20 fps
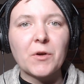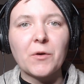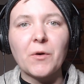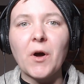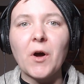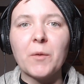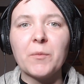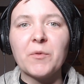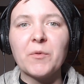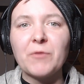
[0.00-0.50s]

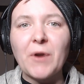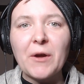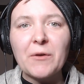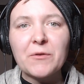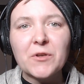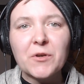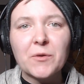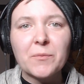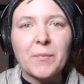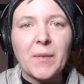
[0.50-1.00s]
hobby
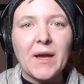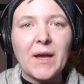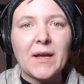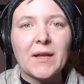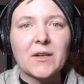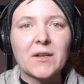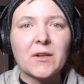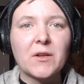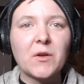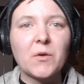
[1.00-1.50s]
roundup
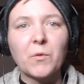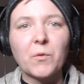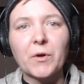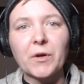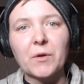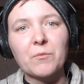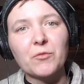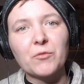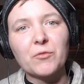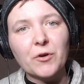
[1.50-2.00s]
and
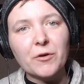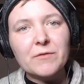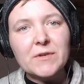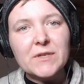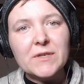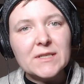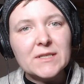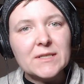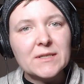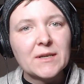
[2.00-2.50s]
work in
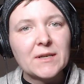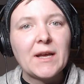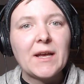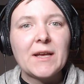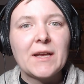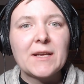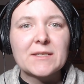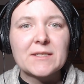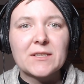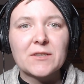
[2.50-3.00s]
progress.
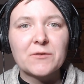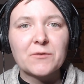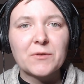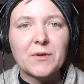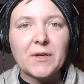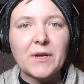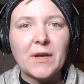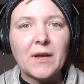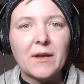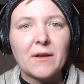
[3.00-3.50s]
So
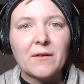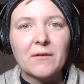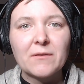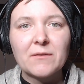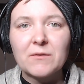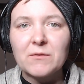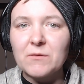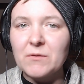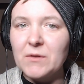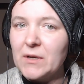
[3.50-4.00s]
in
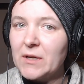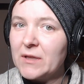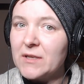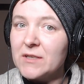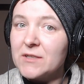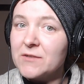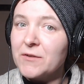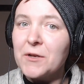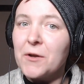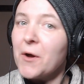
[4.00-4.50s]

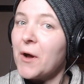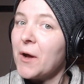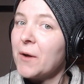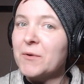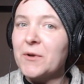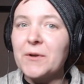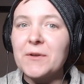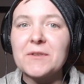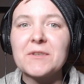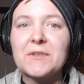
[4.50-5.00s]
this video
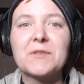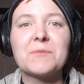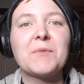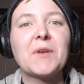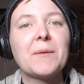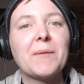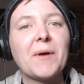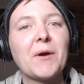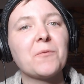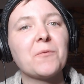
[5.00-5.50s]
I'm going to
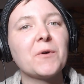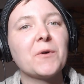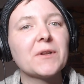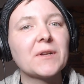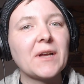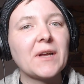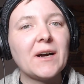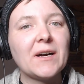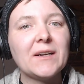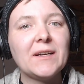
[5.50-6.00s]
speak about
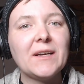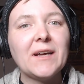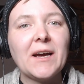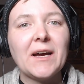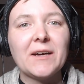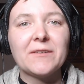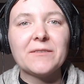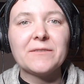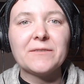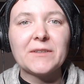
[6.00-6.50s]
what I
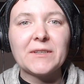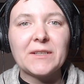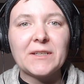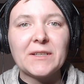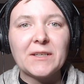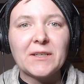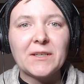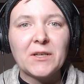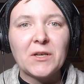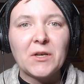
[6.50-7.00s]
have
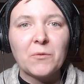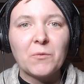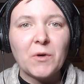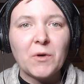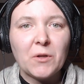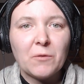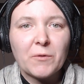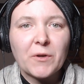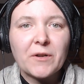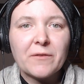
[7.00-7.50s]

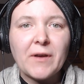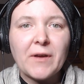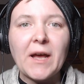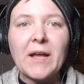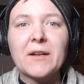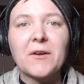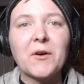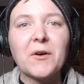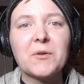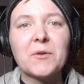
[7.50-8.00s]
what I've
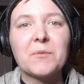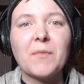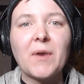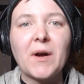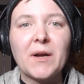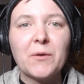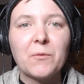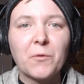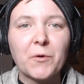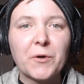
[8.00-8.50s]
had on
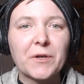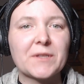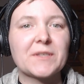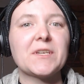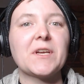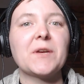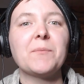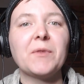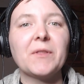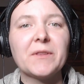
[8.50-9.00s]
my work
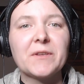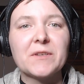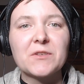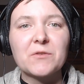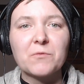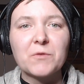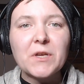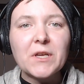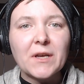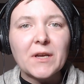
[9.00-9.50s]
table
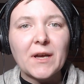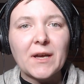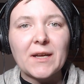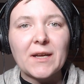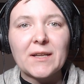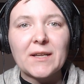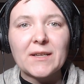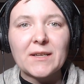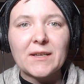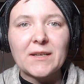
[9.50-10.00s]
this week,
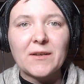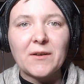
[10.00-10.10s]
and